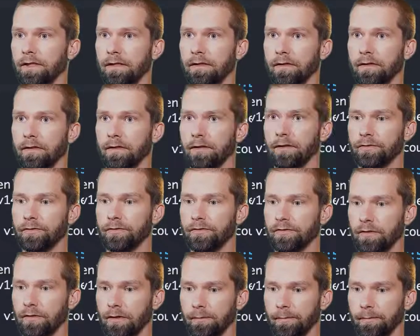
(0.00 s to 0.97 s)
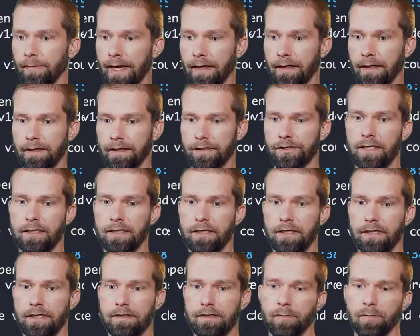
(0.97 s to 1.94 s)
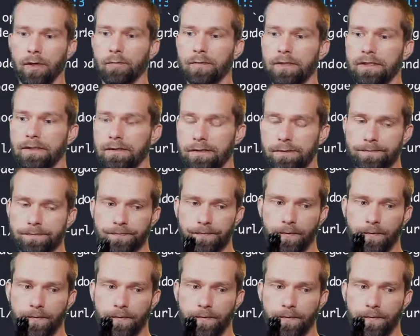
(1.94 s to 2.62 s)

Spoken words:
go to our package.json in a moment,